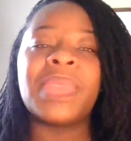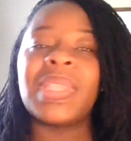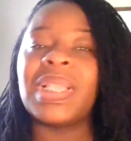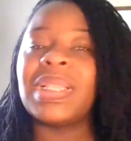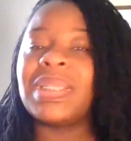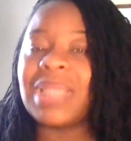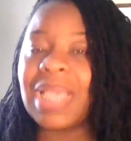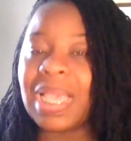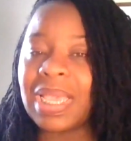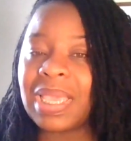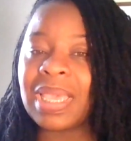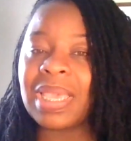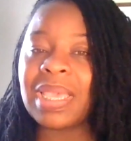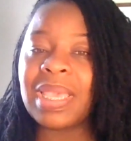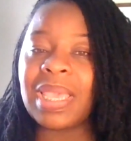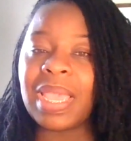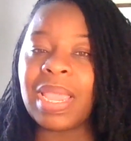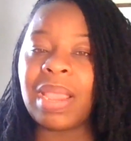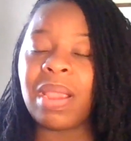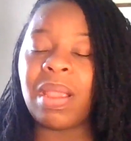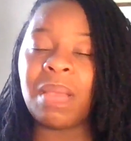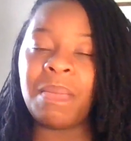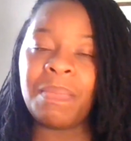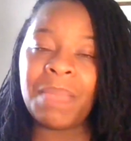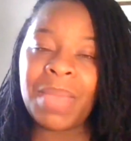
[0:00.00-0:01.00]
taking
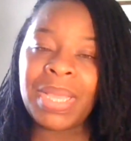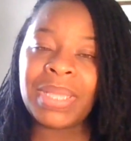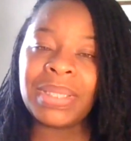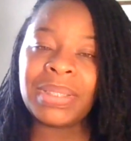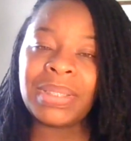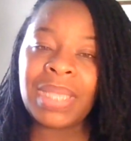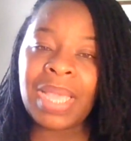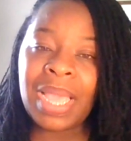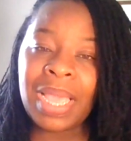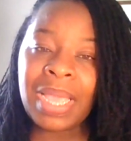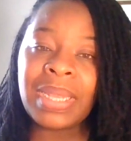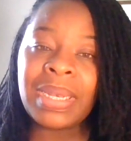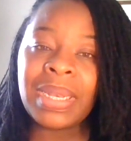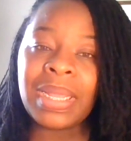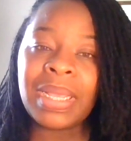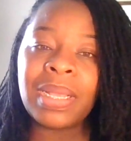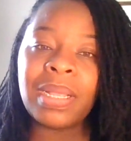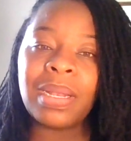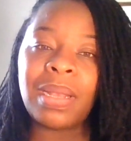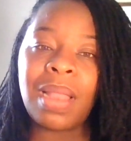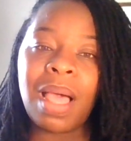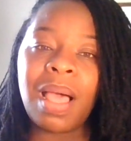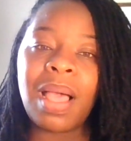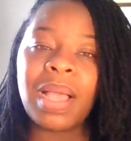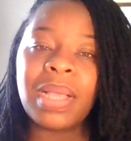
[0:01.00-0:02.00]
care and maintaining
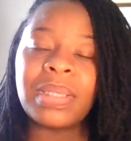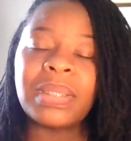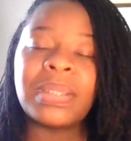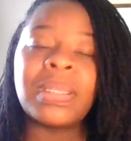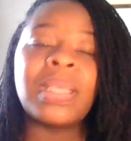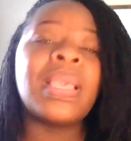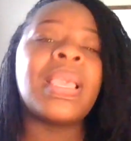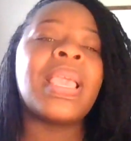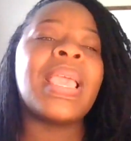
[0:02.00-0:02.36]
locks,